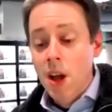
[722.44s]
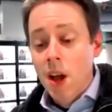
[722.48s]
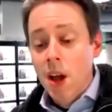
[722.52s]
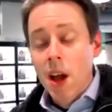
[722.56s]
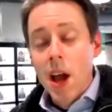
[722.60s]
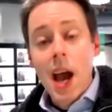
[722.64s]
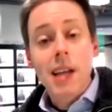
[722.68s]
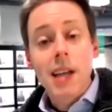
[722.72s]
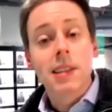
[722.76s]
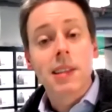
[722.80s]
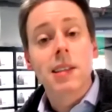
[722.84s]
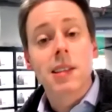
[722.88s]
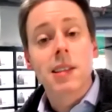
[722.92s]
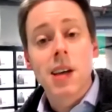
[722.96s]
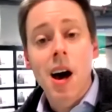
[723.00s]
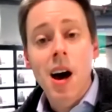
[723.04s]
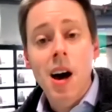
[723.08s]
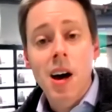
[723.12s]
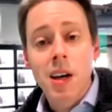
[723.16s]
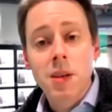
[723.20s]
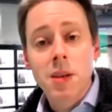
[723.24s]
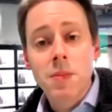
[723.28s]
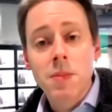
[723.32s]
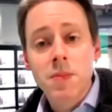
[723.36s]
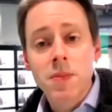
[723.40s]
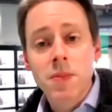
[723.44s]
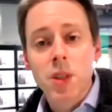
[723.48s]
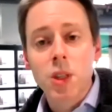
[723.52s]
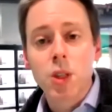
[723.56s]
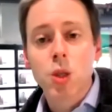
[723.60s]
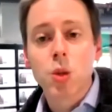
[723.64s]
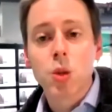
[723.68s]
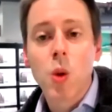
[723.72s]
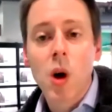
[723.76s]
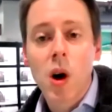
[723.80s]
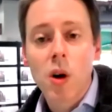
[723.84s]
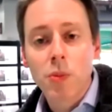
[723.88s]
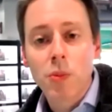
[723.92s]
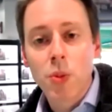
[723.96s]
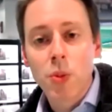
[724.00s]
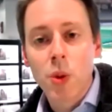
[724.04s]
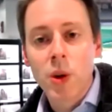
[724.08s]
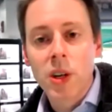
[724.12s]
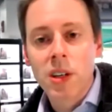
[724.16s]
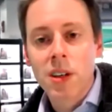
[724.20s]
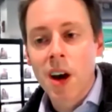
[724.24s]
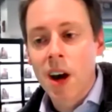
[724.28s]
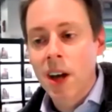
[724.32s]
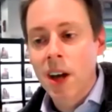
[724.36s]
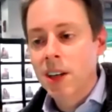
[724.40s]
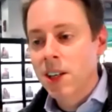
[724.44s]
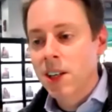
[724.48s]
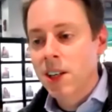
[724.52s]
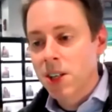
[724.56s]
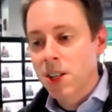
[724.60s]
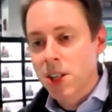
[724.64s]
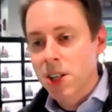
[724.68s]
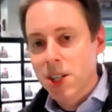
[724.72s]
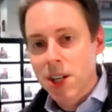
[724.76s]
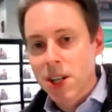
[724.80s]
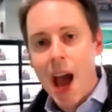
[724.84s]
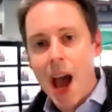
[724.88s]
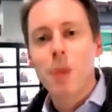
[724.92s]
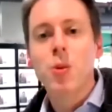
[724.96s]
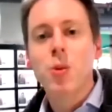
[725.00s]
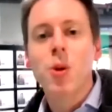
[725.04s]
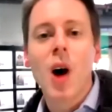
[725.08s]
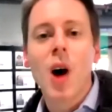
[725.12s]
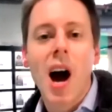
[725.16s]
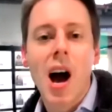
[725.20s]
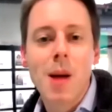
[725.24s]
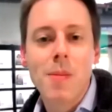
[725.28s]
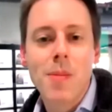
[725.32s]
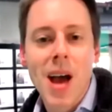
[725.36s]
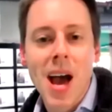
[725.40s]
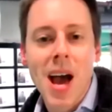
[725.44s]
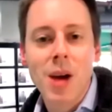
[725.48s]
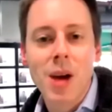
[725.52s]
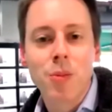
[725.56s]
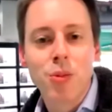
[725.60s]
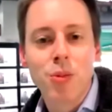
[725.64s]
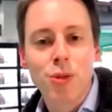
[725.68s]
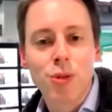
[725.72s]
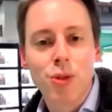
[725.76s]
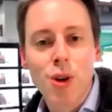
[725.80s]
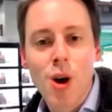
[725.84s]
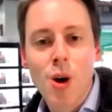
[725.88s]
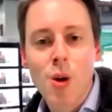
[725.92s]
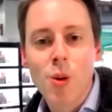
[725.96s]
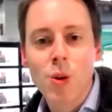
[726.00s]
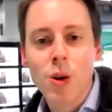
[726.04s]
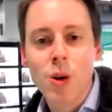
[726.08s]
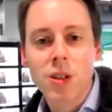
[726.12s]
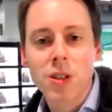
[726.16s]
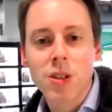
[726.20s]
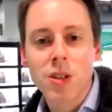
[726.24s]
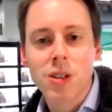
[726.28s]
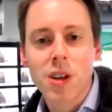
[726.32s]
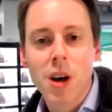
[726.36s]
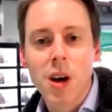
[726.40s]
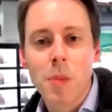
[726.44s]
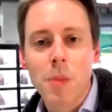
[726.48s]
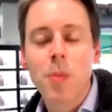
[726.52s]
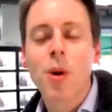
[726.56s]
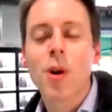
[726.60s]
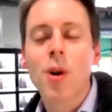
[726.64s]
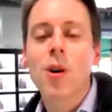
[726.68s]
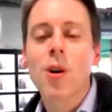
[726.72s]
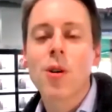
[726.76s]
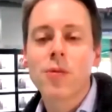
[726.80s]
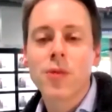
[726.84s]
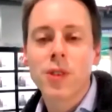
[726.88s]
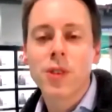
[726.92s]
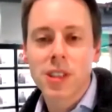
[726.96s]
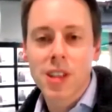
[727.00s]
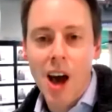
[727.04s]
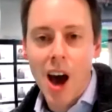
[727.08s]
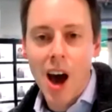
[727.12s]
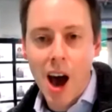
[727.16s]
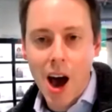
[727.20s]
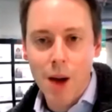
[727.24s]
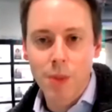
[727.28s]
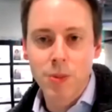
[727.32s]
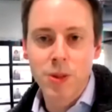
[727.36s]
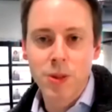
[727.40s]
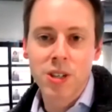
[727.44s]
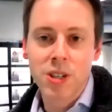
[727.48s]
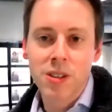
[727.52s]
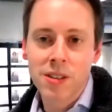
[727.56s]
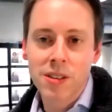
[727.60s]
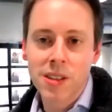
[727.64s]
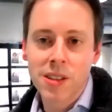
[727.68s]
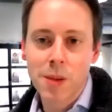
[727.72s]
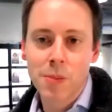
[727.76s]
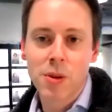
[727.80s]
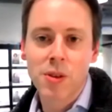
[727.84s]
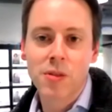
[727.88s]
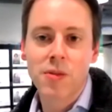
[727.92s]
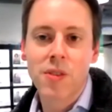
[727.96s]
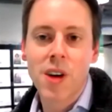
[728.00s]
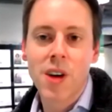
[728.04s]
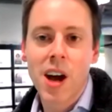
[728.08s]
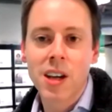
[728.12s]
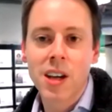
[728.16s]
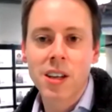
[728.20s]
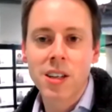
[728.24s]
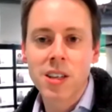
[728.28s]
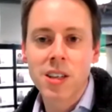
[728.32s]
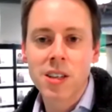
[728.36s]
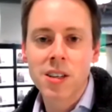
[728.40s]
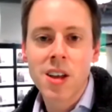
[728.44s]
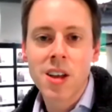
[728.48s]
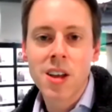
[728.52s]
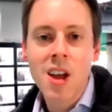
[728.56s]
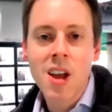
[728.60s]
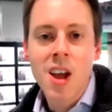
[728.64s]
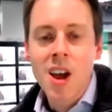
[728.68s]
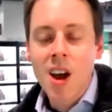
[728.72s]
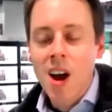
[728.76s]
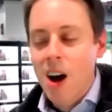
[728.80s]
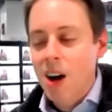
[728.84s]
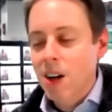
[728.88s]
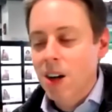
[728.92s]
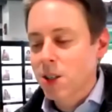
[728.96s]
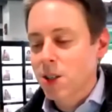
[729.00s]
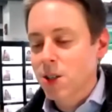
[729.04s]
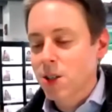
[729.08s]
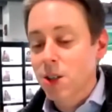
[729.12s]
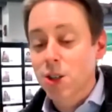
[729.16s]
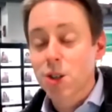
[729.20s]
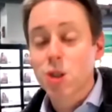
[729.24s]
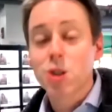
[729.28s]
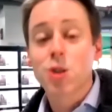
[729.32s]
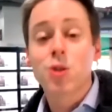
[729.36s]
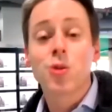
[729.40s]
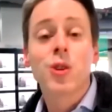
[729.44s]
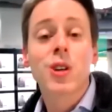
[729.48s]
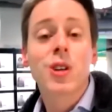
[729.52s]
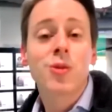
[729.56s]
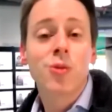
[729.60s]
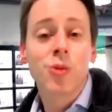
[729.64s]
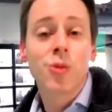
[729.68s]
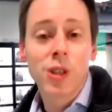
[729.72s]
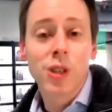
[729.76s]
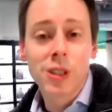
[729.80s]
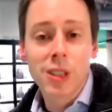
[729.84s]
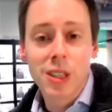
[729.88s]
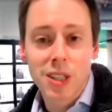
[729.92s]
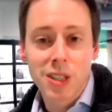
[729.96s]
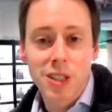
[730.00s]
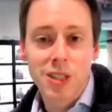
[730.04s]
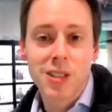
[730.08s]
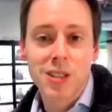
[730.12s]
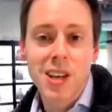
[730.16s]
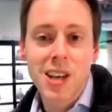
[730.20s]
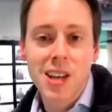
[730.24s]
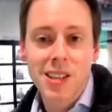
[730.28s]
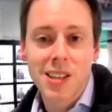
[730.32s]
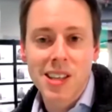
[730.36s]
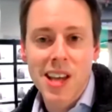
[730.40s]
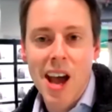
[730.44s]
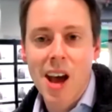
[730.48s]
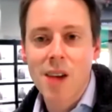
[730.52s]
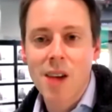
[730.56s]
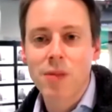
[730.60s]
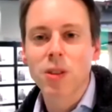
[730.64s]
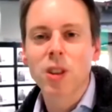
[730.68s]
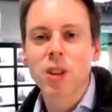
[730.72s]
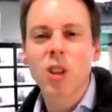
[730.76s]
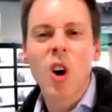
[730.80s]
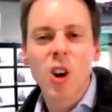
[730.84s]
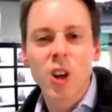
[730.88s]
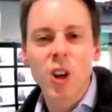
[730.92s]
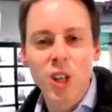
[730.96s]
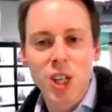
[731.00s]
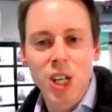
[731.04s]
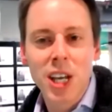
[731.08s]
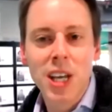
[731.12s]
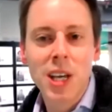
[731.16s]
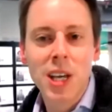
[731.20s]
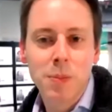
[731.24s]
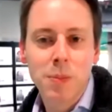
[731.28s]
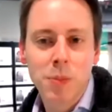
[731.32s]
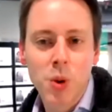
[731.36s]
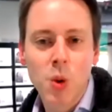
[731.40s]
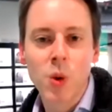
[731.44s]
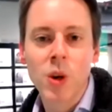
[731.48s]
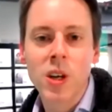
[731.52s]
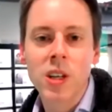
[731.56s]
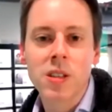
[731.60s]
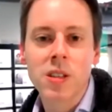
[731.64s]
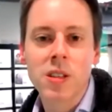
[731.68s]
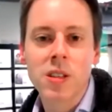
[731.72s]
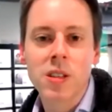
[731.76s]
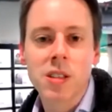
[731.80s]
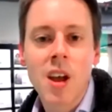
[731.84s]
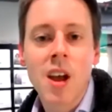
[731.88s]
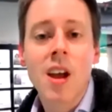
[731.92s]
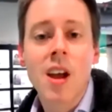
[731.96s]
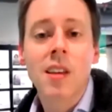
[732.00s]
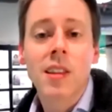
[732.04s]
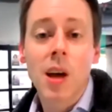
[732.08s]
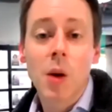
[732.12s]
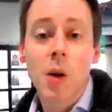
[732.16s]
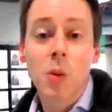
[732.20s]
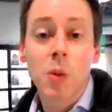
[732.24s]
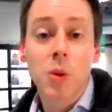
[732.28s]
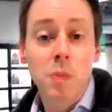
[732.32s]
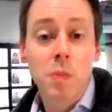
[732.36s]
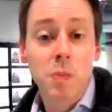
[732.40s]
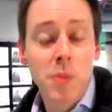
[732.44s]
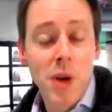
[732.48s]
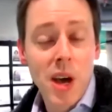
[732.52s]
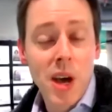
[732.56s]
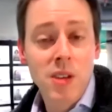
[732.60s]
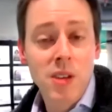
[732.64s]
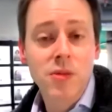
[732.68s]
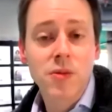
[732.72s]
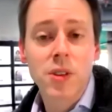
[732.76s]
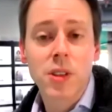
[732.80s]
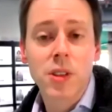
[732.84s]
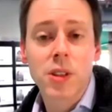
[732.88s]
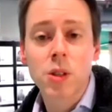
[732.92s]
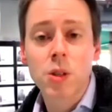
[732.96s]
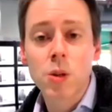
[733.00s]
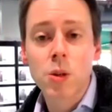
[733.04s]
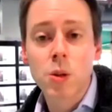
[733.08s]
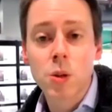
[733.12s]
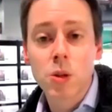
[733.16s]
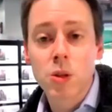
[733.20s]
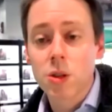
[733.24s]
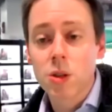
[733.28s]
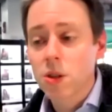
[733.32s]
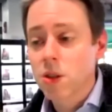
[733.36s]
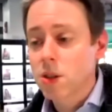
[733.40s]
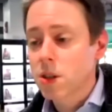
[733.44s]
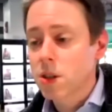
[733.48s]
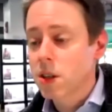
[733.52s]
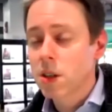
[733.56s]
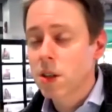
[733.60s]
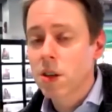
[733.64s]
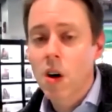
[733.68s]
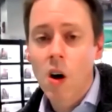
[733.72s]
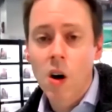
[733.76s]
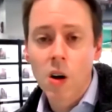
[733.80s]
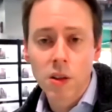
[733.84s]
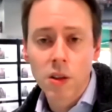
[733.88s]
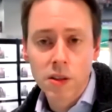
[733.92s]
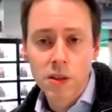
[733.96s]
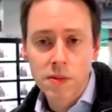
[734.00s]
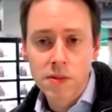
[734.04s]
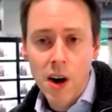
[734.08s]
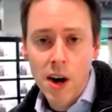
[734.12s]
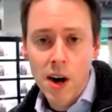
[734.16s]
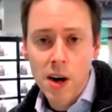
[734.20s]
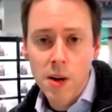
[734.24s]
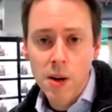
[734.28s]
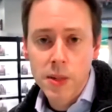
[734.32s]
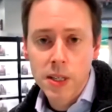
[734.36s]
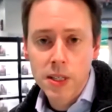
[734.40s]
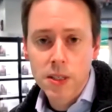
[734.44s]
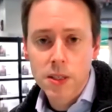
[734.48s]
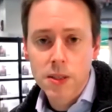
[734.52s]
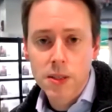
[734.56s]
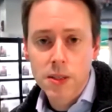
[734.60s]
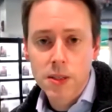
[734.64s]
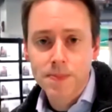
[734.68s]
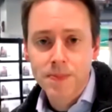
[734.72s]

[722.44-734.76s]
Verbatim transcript: at the time, the 12.9 inch Apple iPad Pro was a perfect option that provided us the screen real estate to have large hit points that would benefit the users in all environments.